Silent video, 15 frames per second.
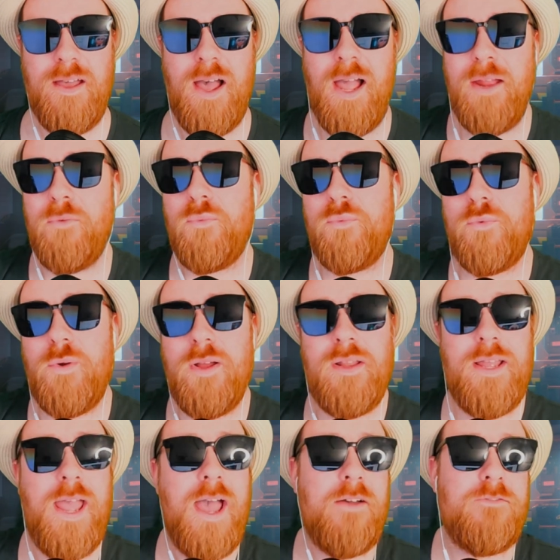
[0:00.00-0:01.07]
I
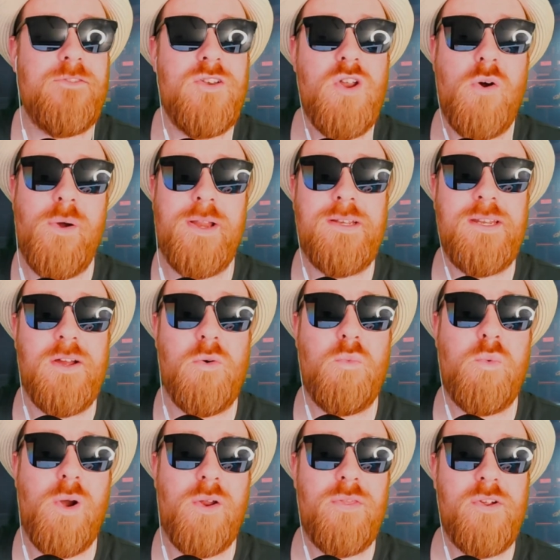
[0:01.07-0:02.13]
really have no idea
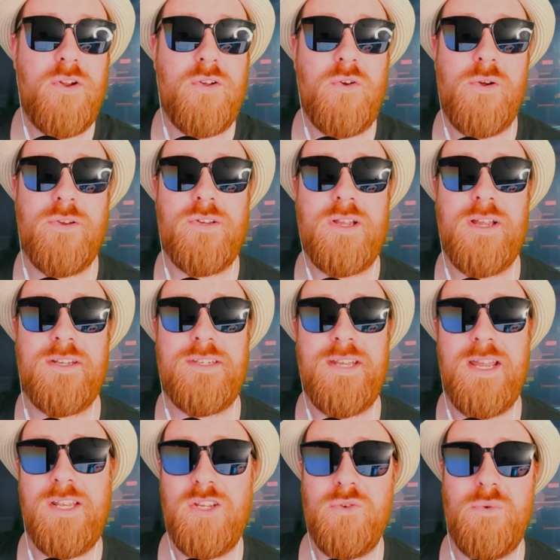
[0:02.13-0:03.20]
where they're going to
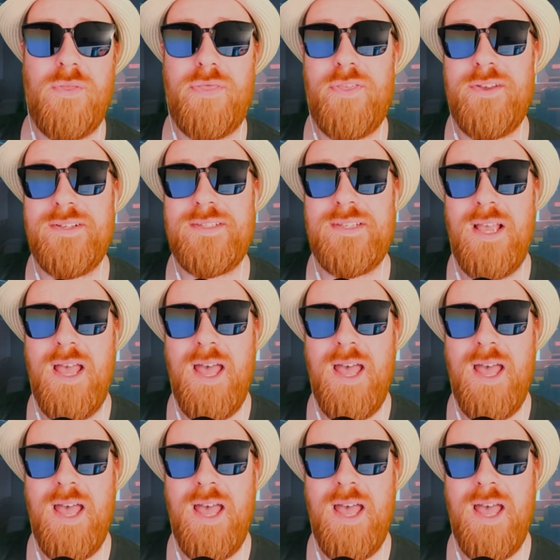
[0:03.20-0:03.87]
continue with this.